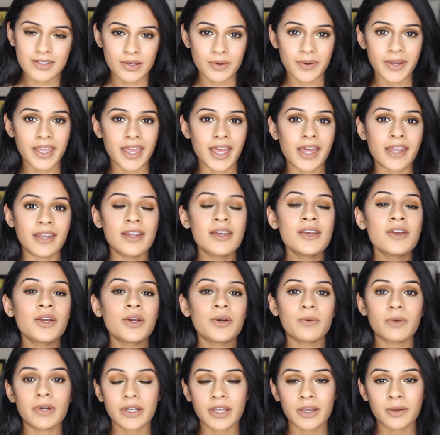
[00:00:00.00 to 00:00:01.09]
So again,
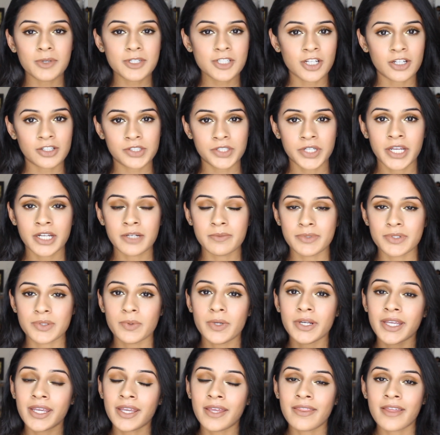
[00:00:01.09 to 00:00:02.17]
working with shelter animals,
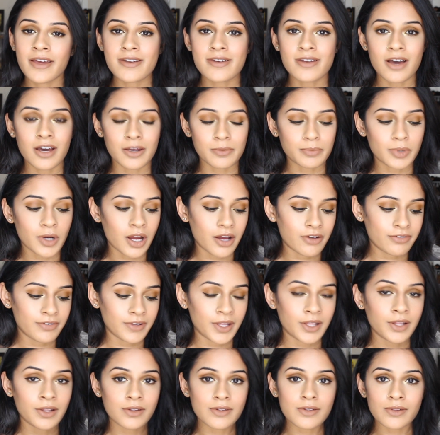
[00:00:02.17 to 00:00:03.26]
working in that
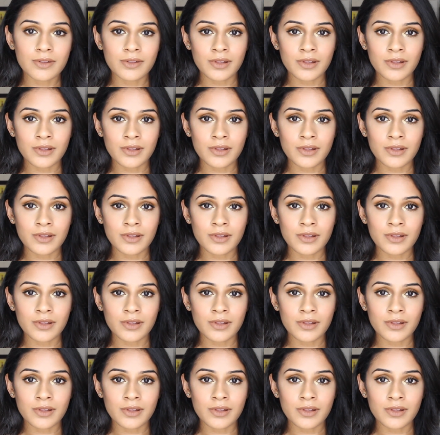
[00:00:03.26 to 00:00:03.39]
nonprofit,